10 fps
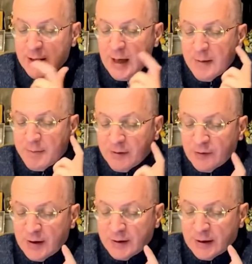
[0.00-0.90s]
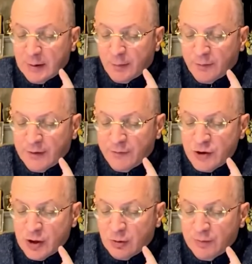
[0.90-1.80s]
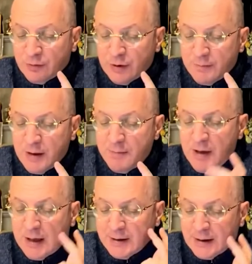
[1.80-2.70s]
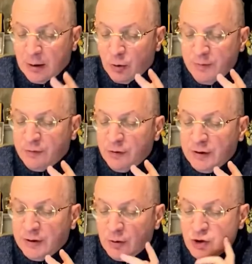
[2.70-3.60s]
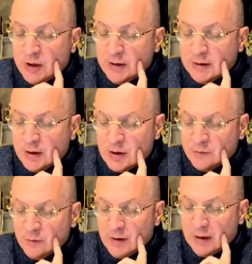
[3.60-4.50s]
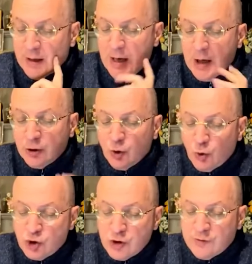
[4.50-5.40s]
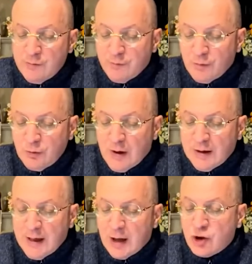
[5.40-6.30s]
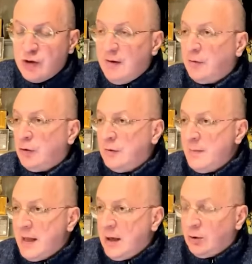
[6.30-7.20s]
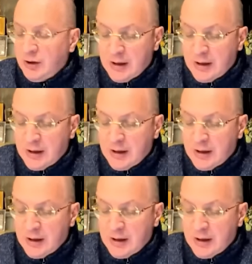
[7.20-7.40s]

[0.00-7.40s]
so diligent in pronouncing and implementing the Fiducia Supplicans, amongst others, Bishop Strickland and Cardinal Burke, do not mention a